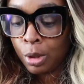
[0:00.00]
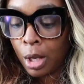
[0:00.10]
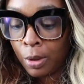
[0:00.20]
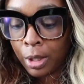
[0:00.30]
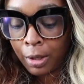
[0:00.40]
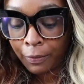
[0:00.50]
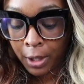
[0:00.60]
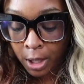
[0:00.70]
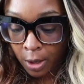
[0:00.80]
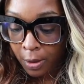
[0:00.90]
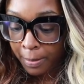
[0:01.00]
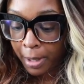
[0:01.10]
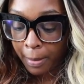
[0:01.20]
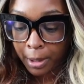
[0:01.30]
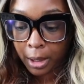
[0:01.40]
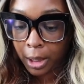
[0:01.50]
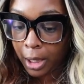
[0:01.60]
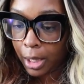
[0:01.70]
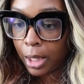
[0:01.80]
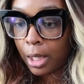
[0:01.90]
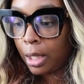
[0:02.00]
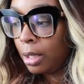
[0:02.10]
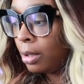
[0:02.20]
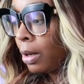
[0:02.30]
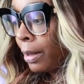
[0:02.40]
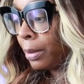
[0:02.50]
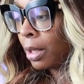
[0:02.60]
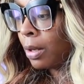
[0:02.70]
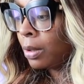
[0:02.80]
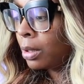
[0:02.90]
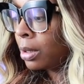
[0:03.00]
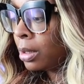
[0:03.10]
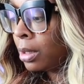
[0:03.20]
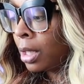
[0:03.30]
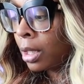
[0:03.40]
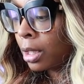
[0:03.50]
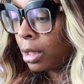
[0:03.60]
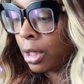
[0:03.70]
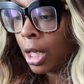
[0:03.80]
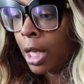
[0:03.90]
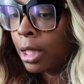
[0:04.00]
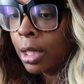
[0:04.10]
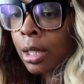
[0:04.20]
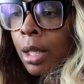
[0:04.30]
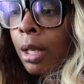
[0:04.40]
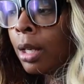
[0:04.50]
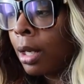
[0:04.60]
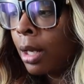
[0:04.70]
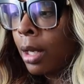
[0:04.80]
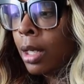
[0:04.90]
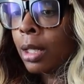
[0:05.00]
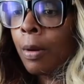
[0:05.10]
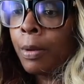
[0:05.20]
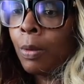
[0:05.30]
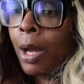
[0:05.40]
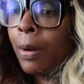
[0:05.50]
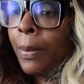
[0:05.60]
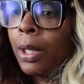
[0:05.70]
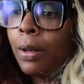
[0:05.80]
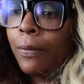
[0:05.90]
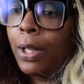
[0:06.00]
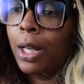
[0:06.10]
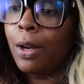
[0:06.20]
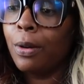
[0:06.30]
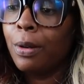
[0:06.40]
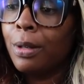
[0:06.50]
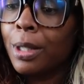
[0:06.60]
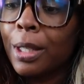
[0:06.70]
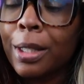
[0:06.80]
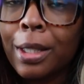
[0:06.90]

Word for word: you to go into the video and be able to click you don't have to go on the duck chase. It's gonna be right up under the video. The